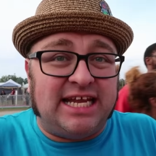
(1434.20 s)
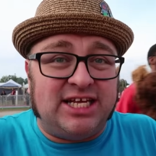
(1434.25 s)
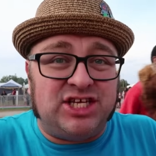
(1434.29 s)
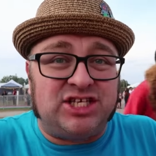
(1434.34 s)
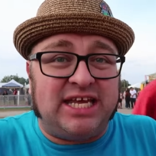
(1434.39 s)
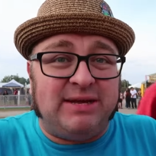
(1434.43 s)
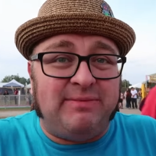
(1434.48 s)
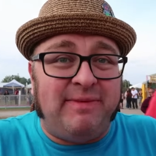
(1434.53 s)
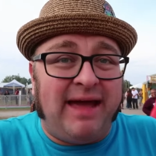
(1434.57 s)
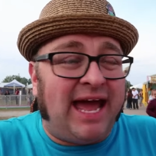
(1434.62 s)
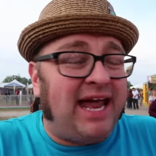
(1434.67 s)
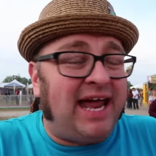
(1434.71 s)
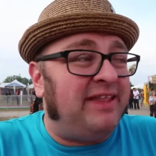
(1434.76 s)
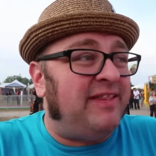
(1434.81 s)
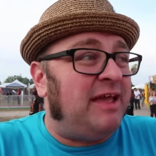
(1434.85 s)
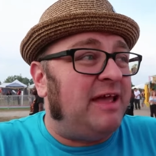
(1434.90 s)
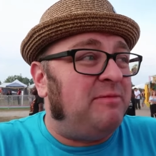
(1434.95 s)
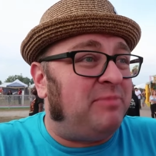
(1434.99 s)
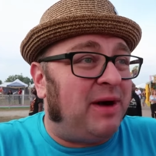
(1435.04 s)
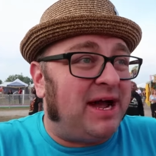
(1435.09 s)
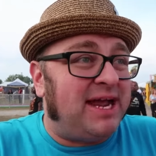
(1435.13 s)
get mad and
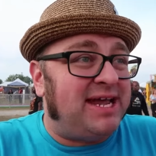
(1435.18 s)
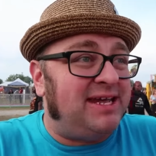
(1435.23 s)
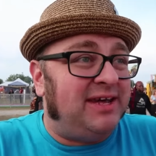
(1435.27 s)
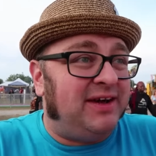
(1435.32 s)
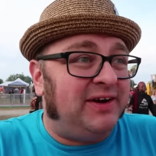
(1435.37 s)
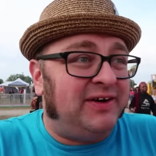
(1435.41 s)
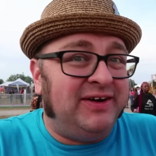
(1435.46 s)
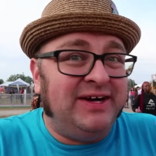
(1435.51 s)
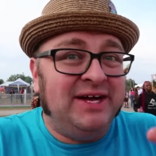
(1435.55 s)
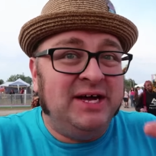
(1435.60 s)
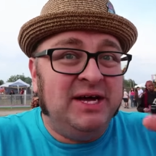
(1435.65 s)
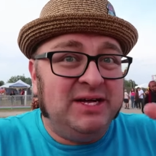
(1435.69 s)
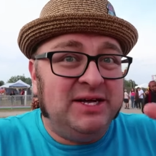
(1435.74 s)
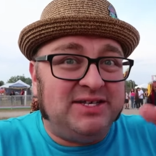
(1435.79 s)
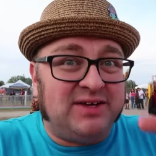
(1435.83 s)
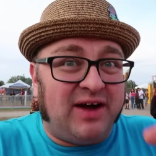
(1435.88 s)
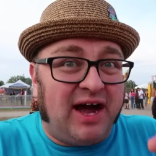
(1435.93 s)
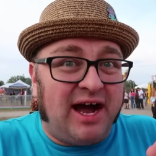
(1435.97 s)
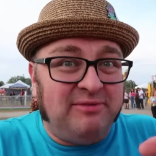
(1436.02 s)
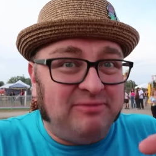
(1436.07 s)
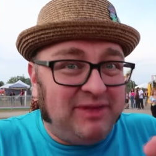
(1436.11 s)
they bite you.
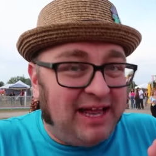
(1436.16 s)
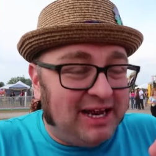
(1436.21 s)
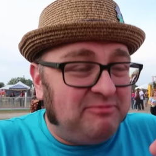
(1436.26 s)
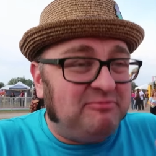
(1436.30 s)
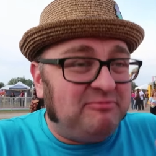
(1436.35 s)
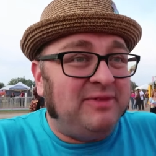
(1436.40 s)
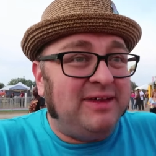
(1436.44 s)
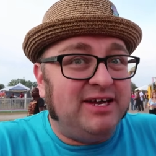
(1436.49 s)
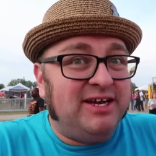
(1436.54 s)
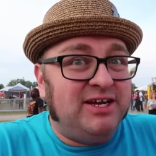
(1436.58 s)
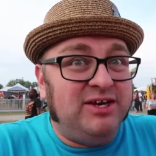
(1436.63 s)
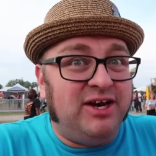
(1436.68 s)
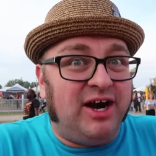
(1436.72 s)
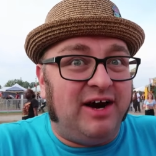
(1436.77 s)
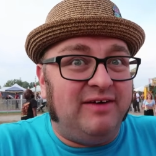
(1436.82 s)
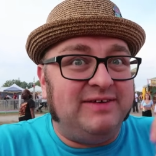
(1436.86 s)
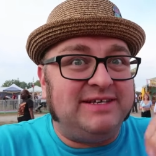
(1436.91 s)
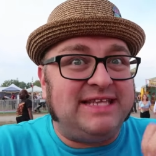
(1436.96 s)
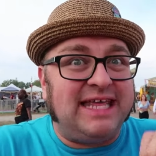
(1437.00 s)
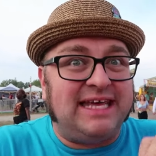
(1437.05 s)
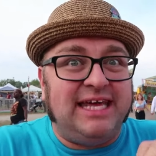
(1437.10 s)
So I'm like
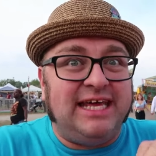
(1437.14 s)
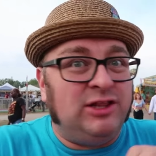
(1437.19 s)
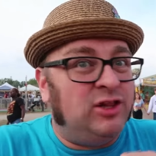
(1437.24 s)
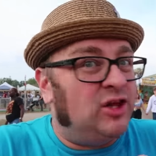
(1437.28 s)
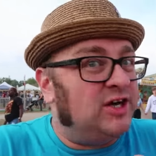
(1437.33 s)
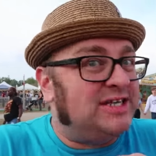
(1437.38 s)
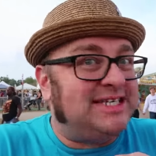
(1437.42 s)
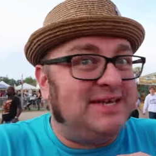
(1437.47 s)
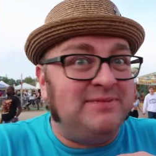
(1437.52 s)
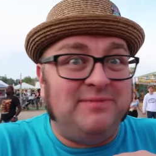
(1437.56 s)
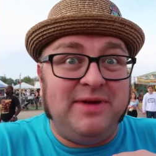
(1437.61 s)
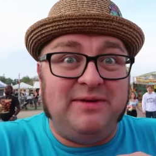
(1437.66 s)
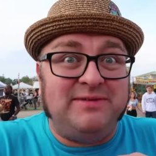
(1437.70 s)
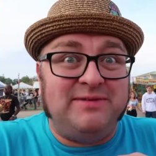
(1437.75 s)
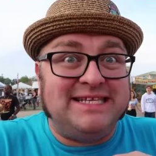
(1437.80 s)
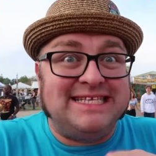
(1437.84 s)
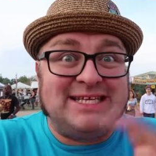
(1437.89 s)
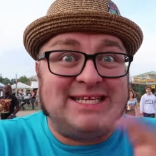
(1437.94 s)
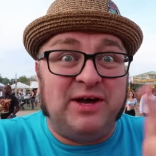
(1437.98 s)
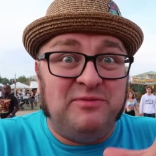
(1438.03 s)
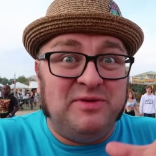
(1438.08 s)
nervous, like he looks at me
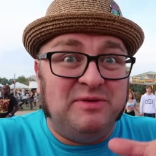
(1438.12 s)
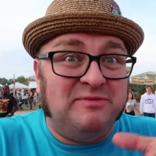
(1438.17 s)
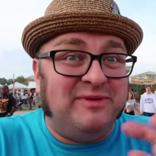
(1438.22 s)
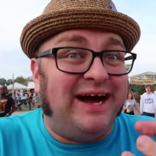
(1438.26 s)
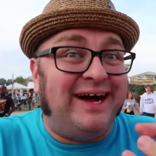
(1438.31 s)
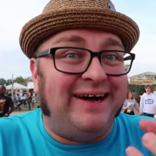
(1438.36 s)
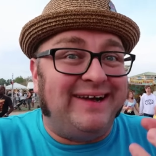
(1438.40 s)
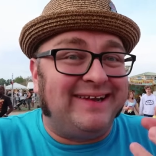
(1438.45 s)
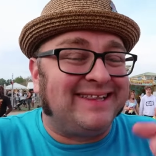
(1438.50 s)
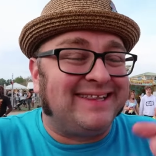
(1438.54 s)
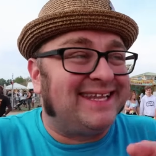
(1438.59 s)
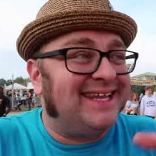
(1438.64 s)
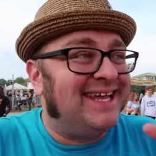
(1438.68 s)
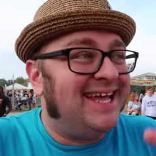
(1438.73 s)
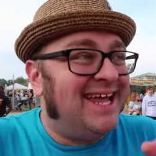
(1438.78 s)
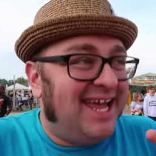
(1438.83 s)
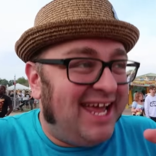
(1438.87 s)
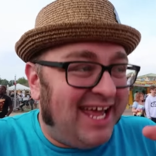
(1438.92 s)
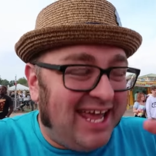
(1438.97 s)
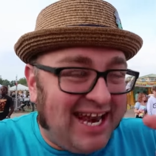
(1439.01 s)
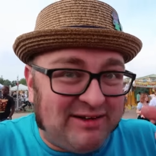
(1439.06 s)
with his open mouth
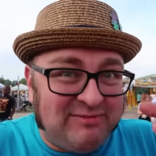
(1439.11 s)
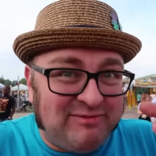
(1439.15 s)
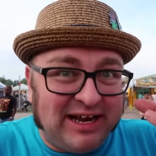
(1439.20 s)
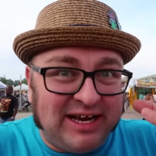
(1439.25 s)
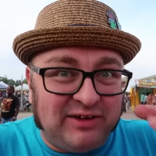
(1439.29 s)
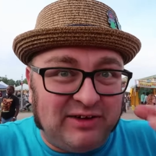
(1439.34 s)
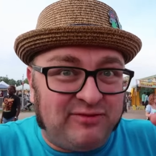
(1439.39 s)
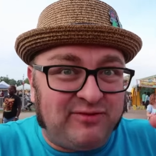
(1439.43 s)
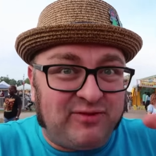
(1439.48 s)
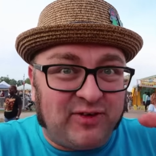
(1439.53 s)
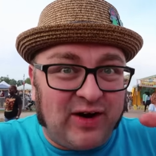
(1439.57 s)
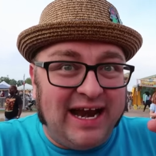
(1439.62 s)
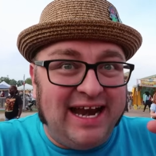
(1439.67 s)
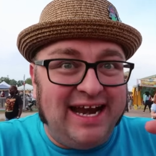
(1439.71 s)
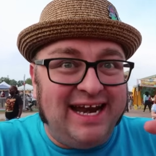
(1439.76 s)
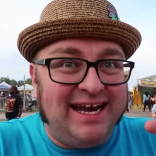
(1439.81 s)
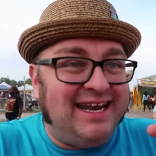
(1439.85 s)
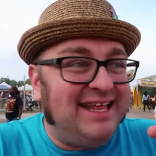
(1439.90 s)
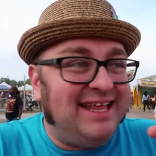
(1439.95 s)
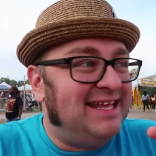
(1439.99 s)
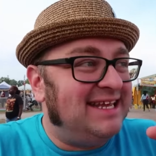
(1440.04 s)
and I'm like
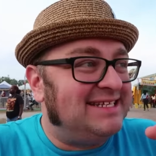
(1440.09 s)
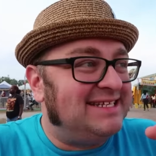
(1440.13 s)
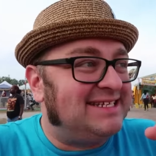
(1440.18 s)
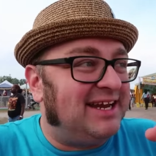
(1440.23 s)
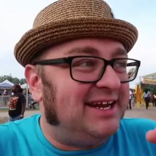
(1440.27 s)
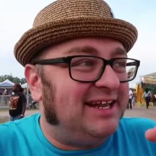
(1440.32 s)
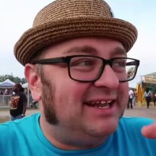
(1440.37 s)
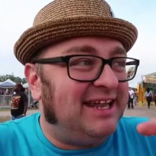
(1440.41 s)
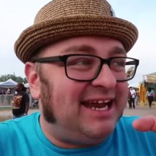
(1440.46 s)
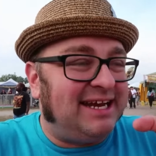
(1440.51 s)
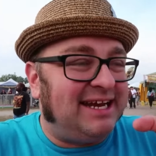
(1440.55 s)
afraid he's gonna